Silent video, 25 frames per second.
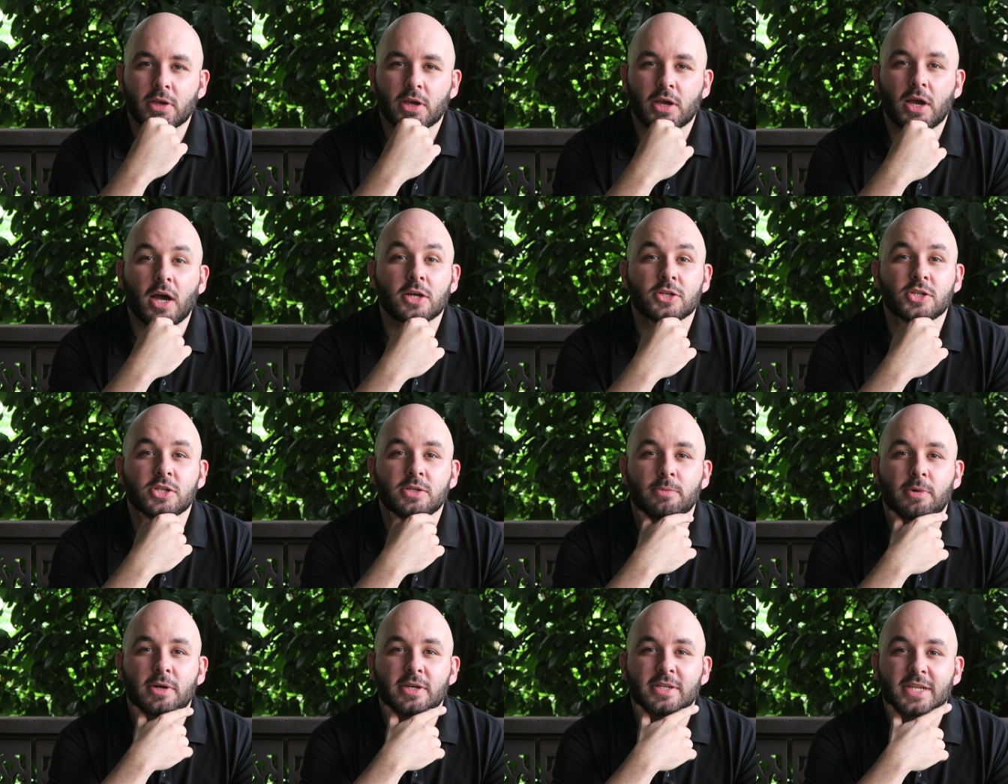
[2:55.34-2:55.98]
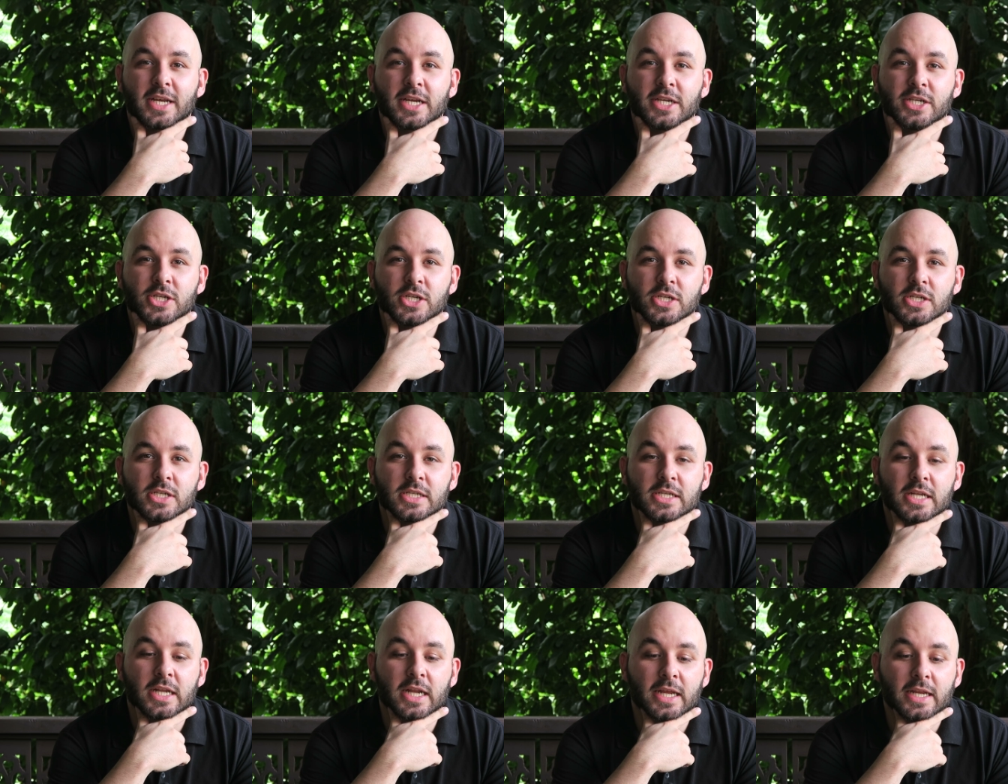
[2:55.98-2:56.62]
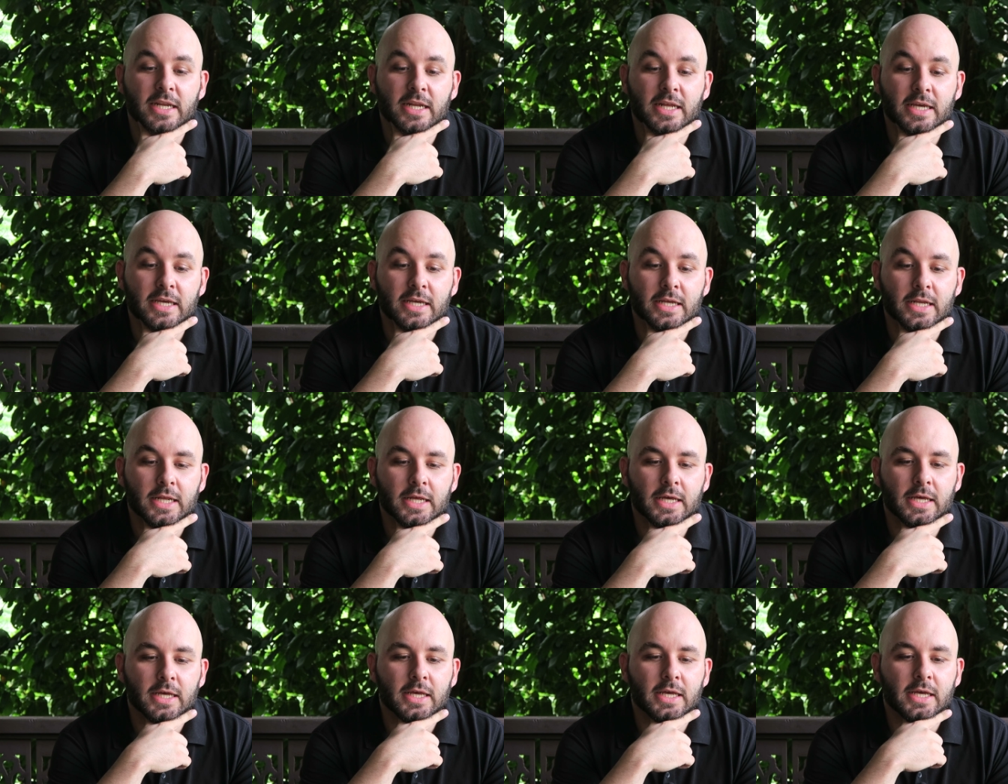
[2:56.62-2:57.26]
customizations that they need.
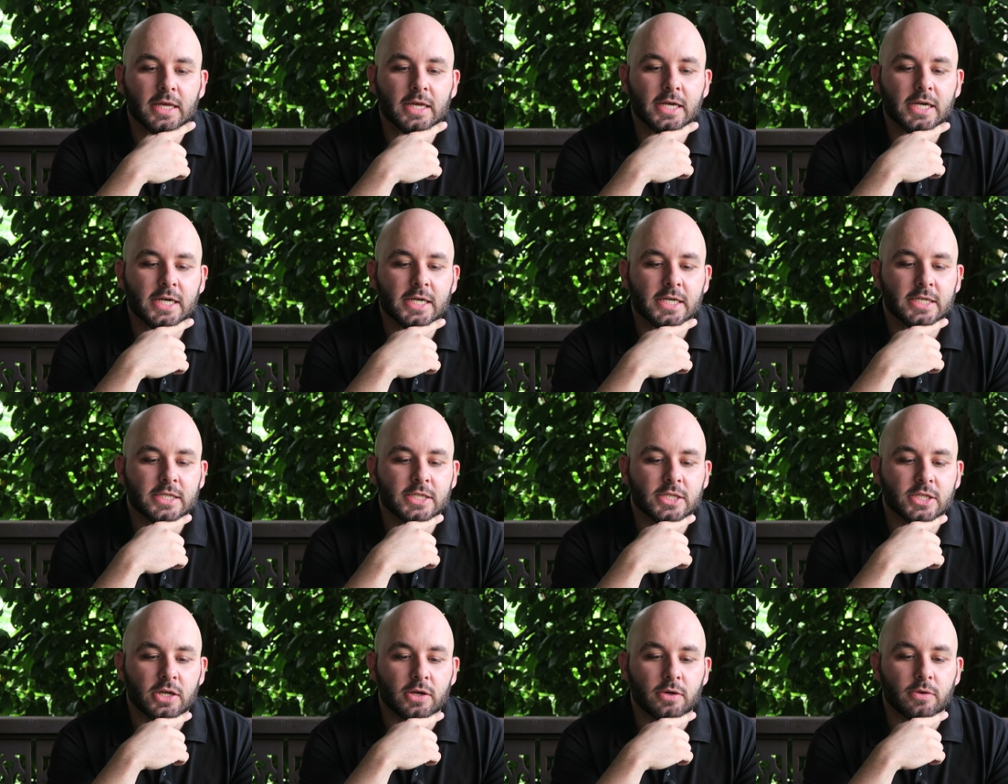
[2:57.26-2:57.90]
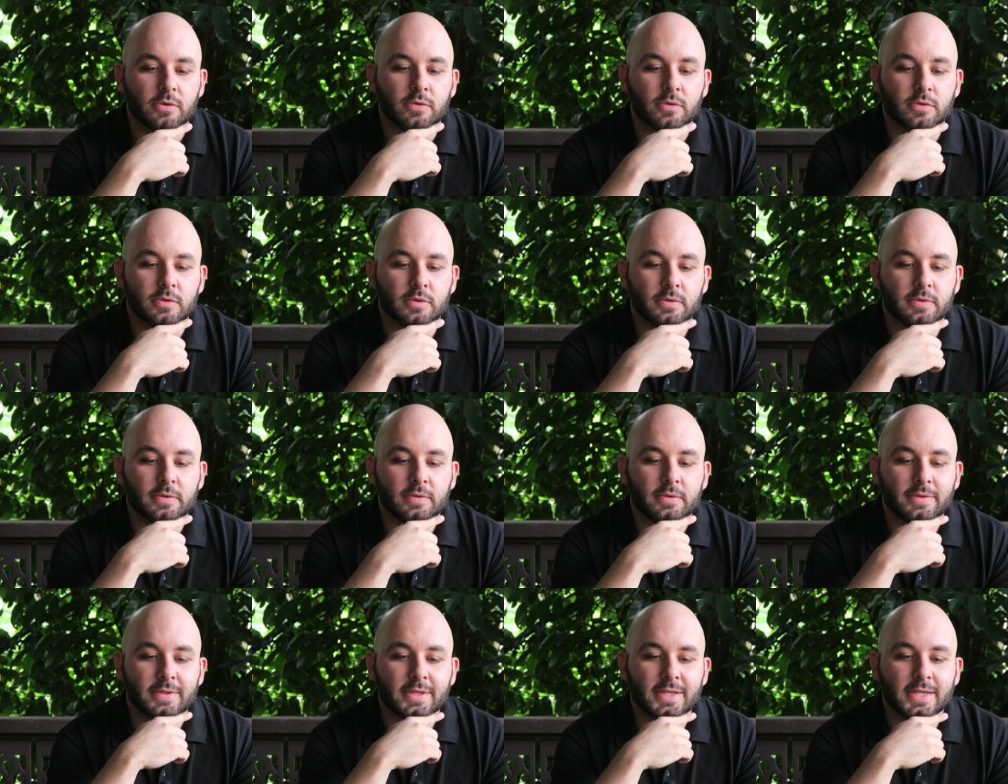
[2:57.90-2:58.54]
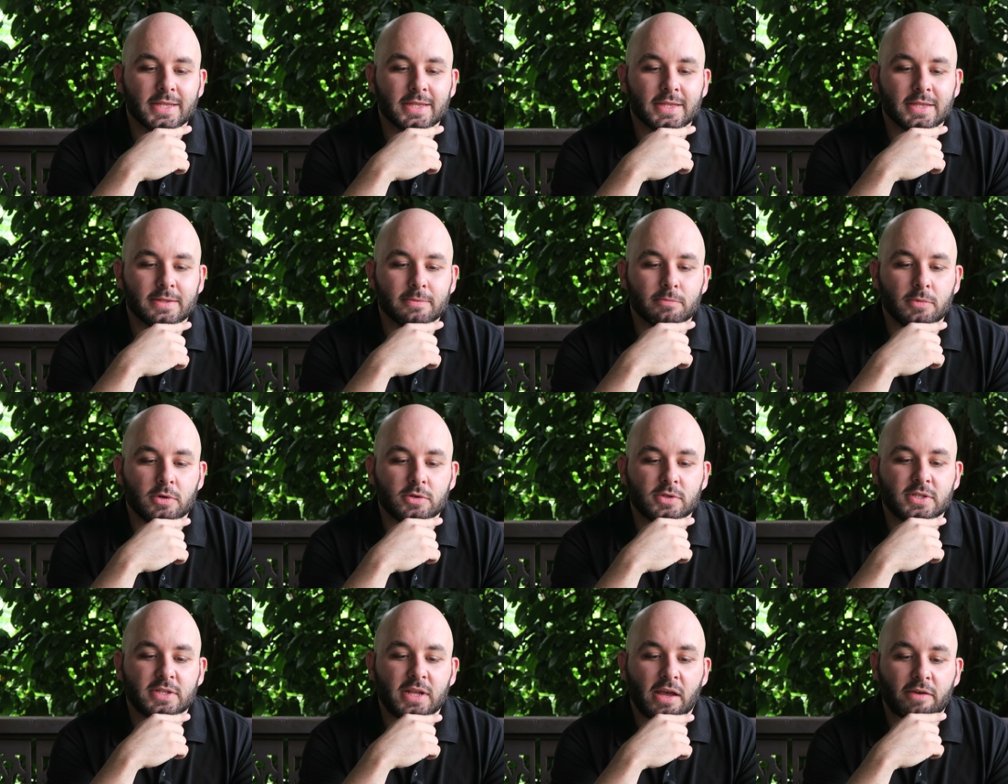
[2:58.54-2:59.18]
So
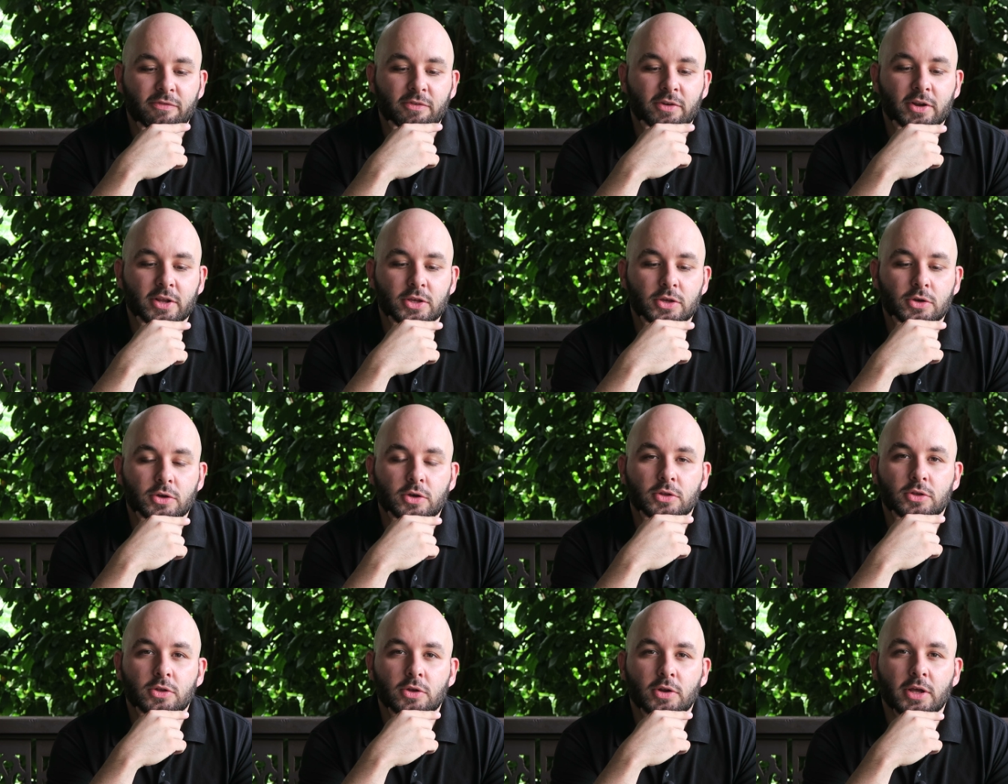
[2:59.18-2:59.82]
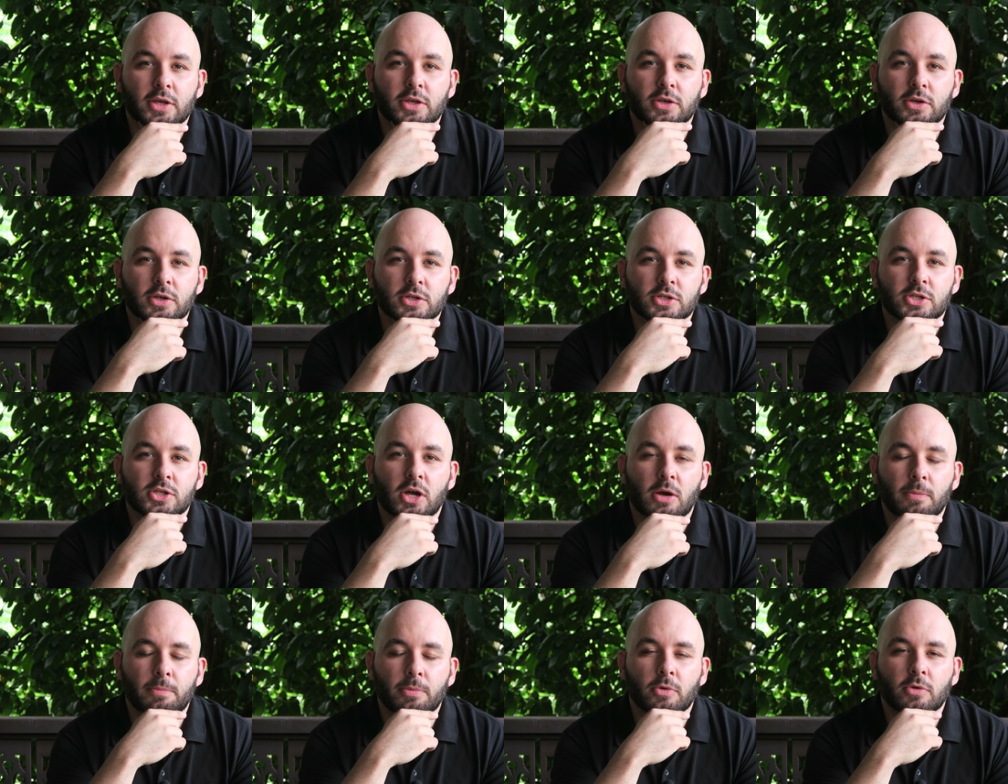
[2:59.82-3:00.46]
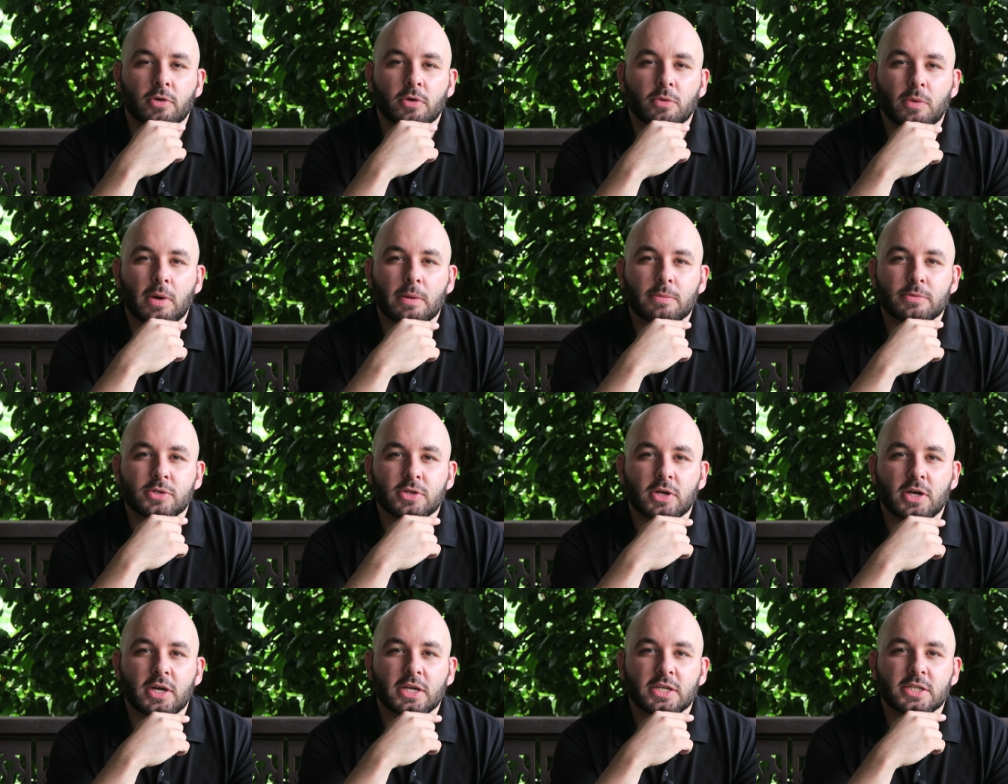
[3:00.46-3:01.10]
most definitely you can do that. You can start building
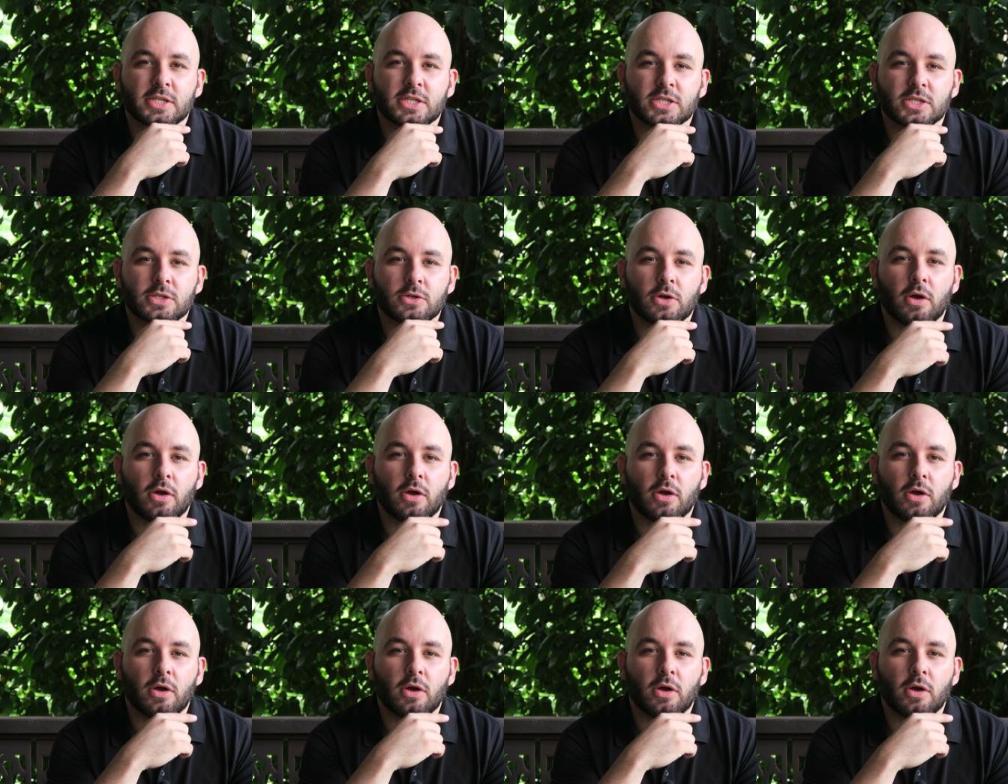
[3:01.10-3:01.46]
websites